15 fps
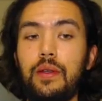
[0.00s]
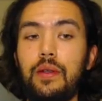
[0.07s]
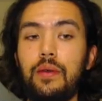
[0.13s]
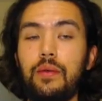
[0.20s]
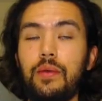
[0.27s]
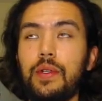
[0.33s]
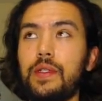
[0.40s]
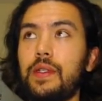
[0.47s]

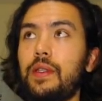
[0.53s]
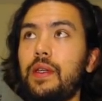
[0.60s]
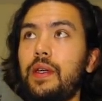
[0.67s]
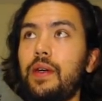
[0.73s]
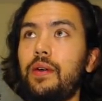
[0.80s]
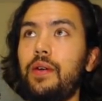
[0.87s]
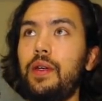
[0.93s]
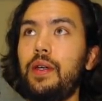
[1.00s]
what is it
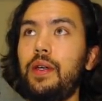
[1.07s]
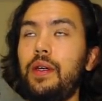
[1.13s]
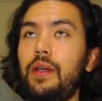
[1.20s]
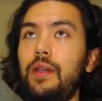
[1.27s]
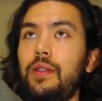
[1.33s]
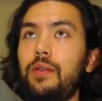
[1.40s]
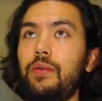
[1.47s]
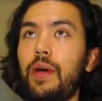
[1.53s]
now?
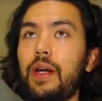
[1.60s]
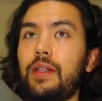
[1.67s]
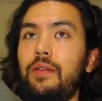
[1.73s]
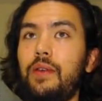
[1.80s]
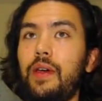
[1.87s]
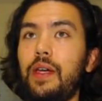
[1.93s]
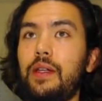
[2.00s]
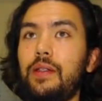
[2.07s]
You
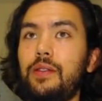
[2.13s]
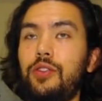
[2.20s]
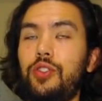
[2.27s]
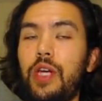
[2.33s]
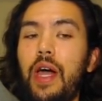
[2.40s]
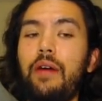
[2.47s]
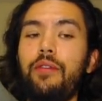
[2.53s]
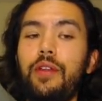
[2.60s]
activate
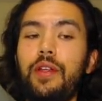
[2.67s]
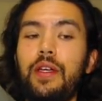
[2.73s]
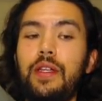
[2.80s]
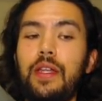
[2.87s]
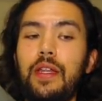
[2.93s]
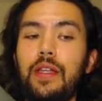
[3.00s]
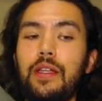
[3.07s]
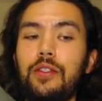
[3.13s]

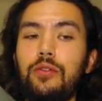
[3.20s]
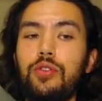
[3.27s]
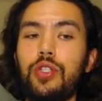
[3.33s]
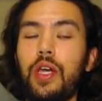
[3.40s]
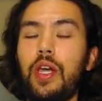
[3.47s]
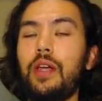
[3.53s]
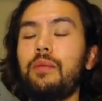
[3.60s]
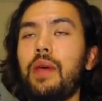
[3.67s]
Javelin, and then you
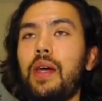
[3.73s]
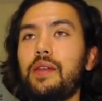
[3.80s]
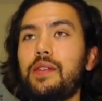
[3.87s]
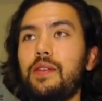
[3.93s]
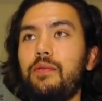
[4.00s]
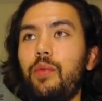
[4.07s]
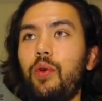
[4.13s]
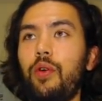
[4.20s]
chain
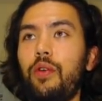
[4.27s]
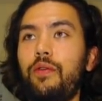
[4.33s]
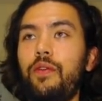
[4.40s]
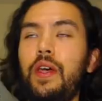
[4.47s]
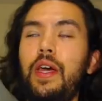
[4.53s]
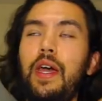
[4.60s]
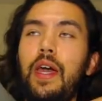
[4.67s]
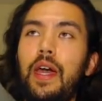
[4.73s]
Massive Morph,
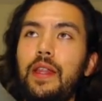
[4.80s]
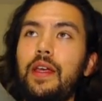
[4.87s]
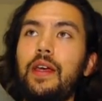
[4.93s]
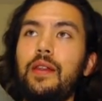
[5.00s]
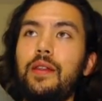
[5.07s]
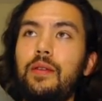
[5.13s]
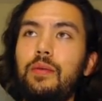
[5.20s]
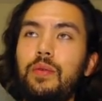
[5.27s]
and
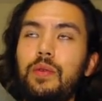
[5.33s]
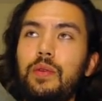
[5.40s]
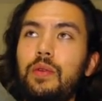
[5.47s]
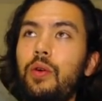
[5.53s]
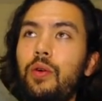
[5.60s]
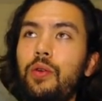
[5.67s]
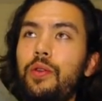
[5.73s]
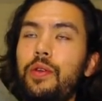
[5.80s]
then
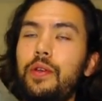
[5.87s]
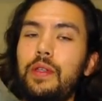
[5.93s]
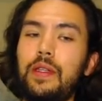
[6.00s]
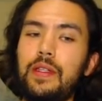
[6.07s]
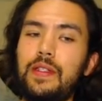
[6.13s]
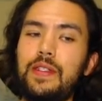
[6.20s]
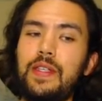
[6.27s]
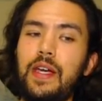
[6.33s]
early
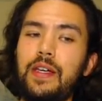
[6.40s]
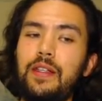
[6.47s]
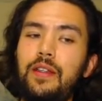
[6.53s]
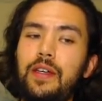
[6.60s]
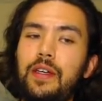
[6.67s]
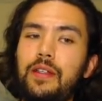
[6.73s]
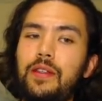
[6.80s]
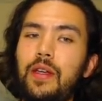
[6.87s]
in the
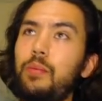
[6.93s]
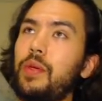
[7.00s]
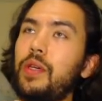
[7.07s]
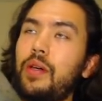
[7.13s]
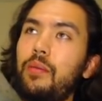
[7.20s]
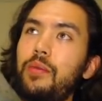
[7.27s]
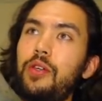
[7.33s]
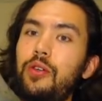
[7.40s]
second link they
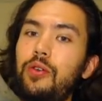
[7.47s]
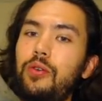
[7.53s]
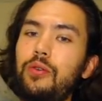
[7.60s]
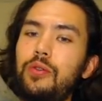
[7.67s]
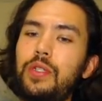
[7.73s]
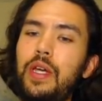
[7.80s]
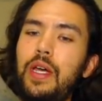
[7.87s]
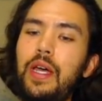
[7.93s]
become
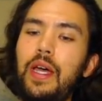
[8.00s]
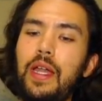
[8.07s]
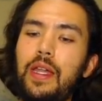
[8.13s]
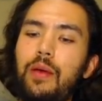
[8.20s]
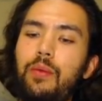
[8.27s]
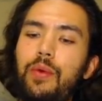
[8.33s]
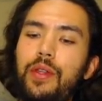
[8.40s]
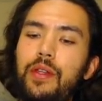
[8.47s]
huge,
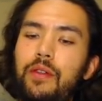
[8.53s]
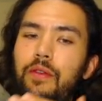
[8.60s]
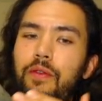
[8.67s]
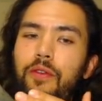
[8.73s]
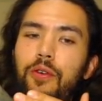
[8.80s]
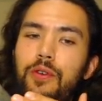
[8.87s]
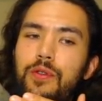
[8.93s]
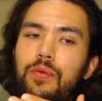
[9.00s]
and then when the
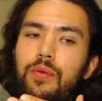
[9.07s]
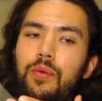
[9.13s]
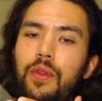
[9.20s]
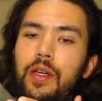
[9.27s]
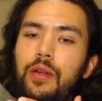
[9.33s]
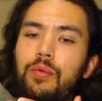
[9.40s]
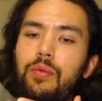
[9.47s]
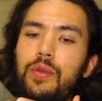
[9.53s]
first
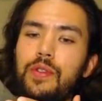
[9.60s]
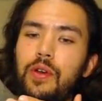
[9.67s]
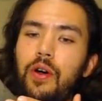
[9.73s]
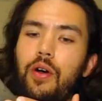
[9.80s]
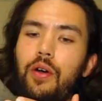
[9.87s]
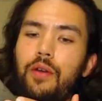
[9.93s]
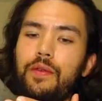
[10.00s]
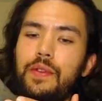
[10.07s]
link
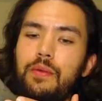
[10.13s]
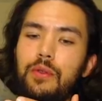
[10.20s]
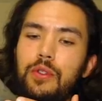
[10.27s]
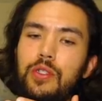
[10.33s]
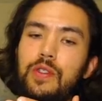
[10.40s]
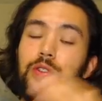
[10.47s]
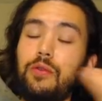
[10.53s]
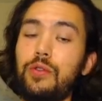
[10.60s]
resolves,
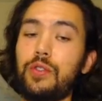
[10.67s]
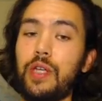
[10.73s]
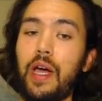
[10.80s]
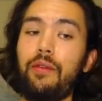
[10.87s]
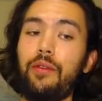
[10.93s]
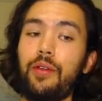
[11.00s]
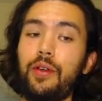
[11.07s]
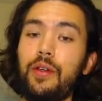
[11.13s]
which is your
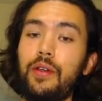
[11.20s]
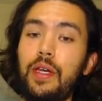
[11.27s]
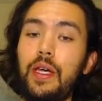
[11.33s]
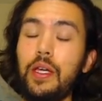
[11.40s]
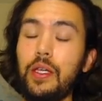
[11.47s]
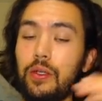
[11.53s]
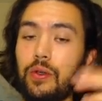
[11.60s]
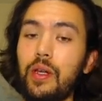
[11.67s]
Javelin,
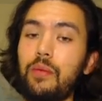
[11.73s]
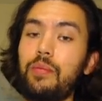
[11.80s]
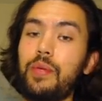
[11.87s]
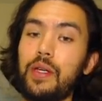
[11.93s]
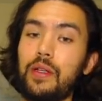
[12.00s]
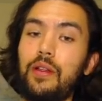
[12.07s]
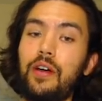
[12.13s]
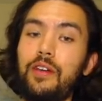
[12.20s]
you get a
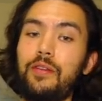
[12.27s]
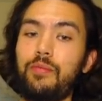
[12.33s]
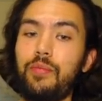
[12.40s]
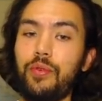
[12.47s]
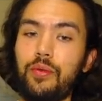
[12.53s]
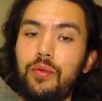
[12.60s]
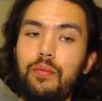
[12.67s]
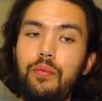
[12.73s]
big life
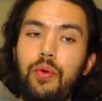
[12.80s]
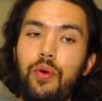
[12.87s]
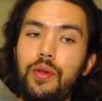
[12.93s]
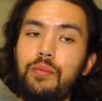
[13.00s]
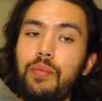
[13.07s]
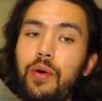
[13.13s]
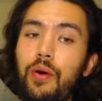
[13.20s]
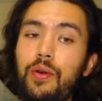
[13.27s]

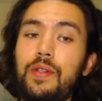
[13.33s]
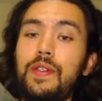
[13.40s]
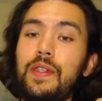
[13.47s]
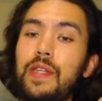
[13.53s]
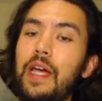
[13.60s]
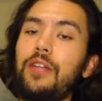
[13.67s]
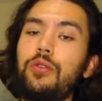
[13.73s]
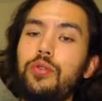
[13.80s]
point bonus,
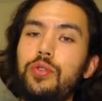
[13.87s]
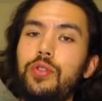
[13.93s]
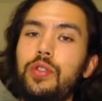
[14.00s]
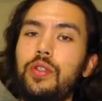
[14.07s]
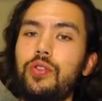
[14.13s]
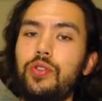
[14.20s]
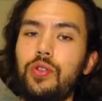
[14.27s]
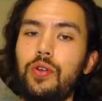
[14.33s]
and that usually
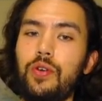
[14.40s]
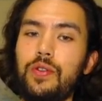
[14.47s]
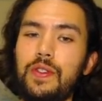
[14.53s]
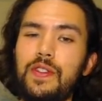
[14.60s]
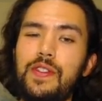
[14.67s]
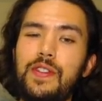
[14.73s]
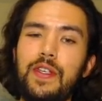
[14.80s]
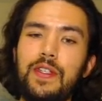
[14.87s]
ensures
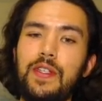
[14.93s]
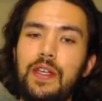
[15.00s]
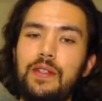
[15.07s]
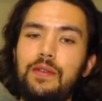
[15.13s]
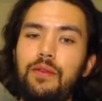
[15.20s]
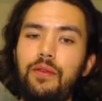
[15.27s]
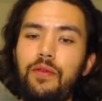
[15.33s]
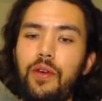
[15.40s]
a
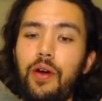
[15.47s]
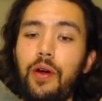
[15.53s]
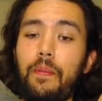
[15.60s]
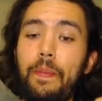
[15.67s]
successful farm.